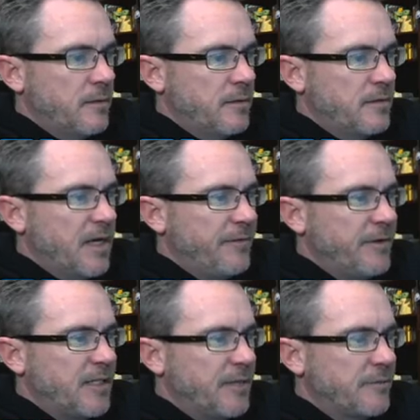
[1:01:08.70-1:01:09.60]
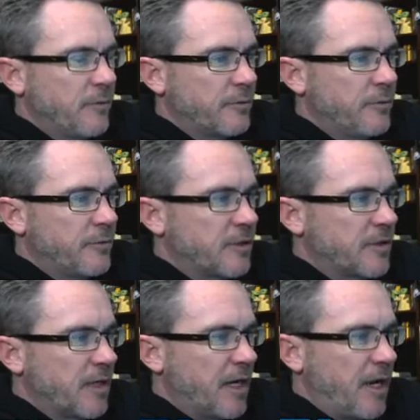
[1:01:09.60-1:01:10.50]
Definitely seems worth Nooch's
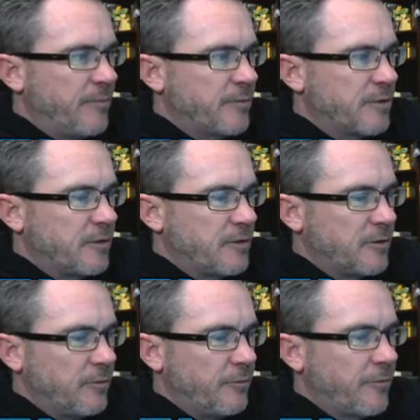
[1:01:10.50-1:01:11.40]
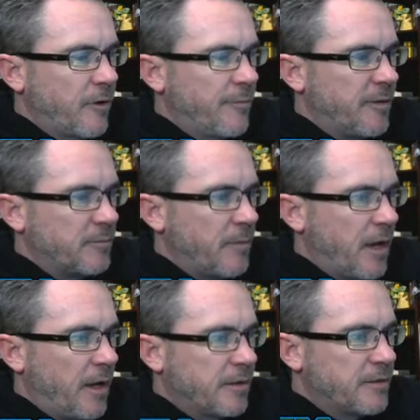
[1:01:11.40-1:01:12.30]
time to, to farm these
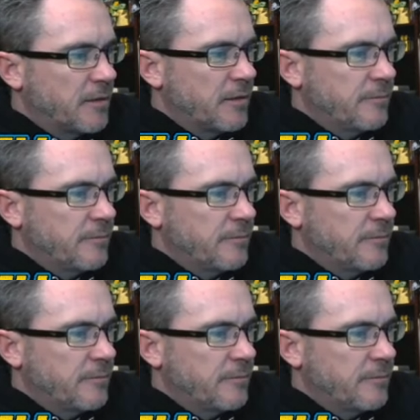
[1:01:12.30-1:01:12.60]
mods.